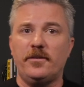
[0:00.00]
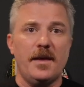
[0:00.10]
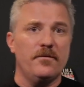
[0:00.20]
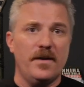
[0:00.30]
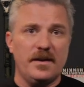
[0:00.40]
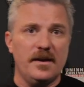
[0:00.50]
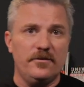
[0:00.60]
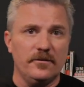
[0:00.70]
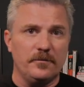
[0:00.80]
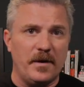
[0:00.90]
same
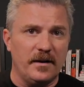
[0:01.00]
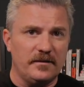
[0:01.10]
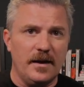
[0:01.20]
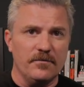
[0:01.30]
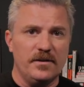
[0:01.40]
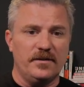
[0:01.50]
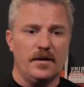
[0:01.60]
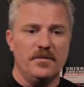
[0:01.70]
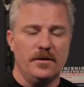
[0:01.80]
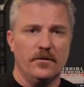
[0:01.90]
vacation spots every
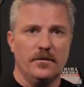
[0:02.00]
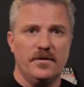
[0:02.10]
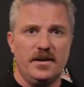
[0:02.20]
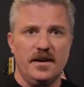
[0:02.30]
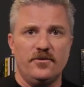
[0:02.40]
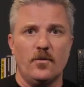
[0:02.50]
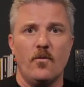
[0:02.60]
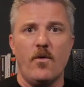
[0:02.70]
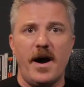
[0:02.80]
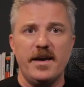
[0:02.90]
time they go on
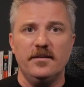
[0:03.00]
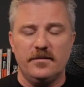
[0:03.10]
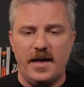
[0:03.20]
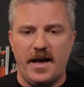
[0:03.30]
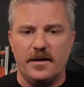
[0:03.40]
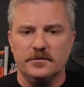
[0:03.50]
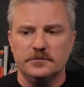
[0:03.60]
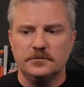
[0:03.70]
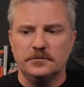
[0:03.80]
vacation. Why is that?